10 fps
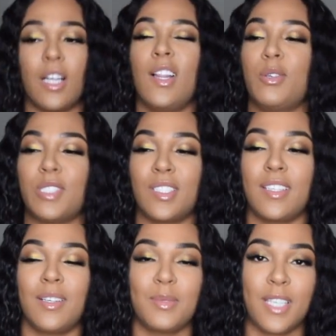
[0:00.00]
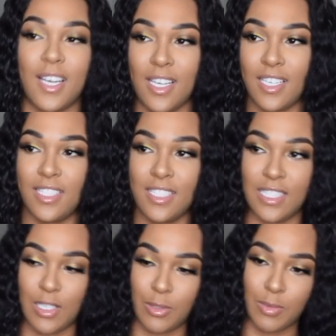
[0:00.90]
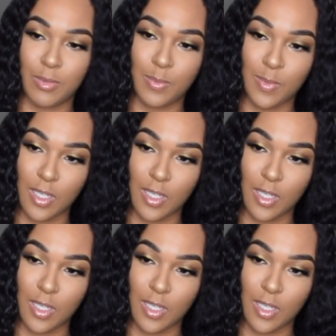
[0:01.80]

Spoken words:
closure, I'm sorry. So the